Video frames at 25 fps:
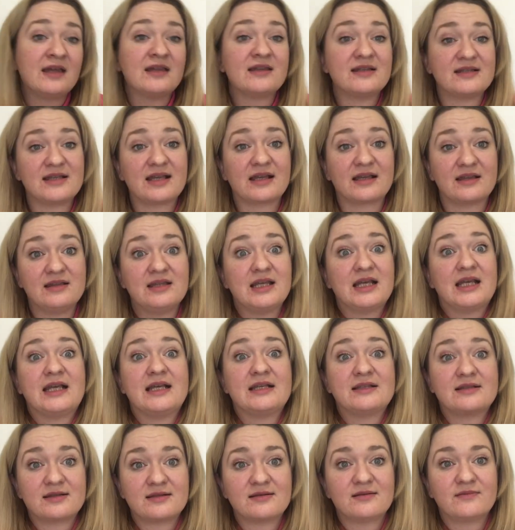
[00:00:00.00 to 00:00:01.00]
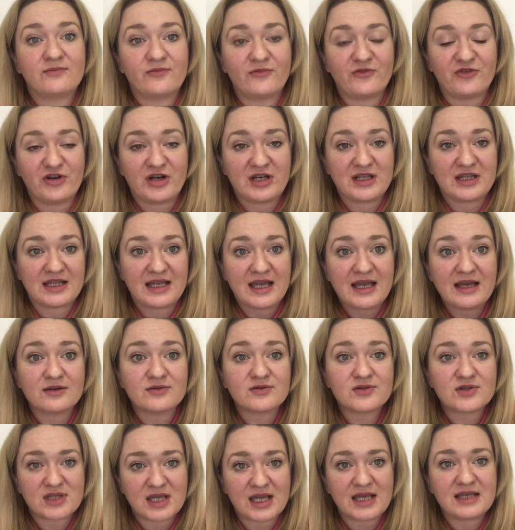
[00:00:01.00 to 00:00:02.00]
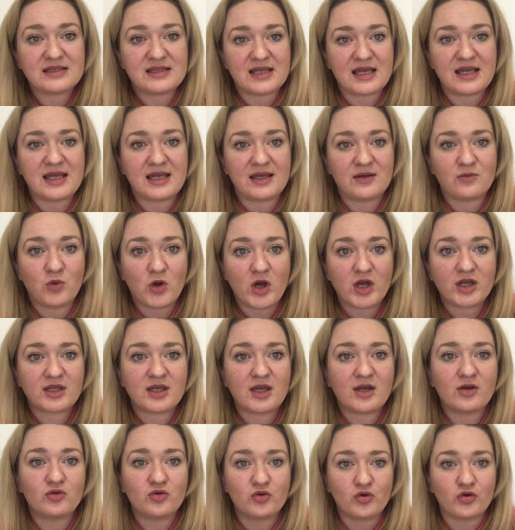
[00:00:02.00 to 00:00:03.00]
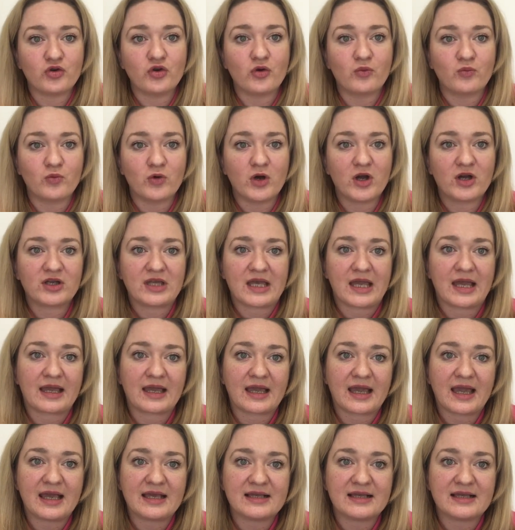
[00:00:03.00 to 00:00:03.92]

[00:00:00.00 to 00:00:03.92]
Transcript: The second thing is, for anything else, is it working or non-working?